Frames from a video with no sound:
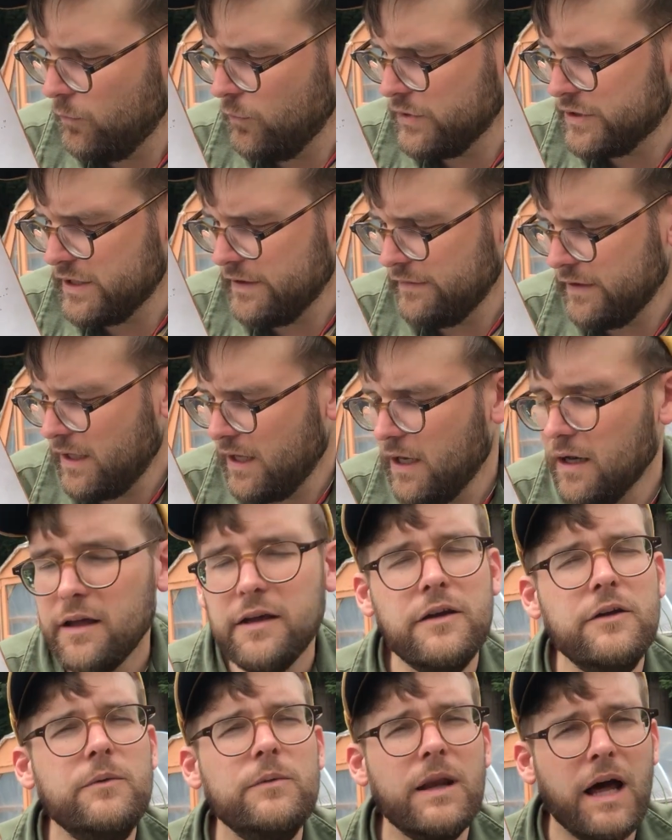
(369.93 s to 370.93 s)
Whichever
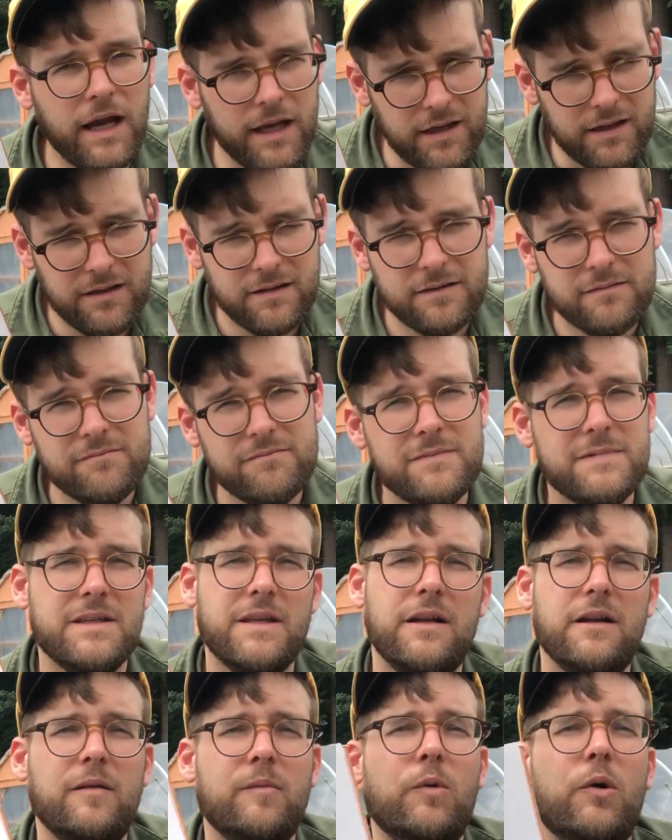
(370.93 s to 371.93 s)
color you like,
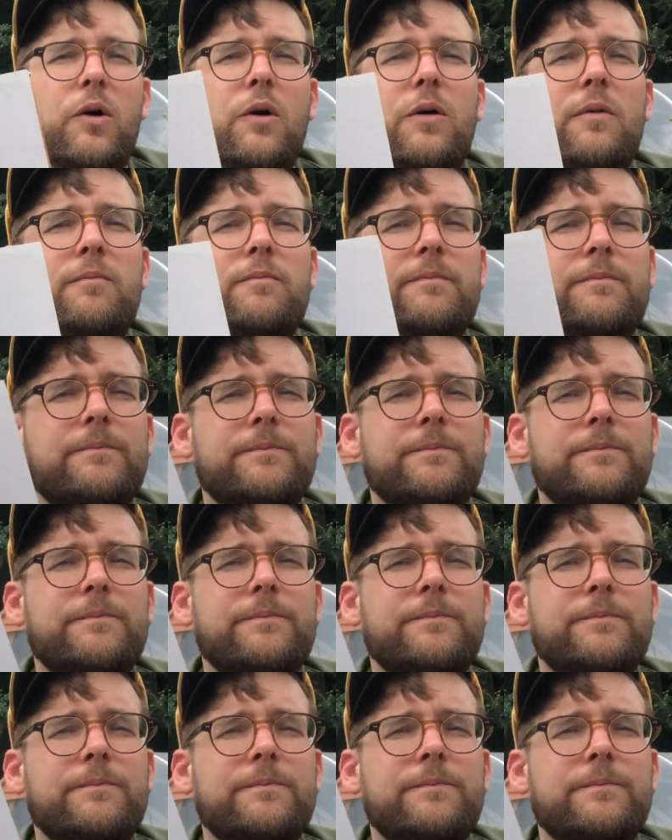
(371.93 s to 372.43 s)
said Elmore.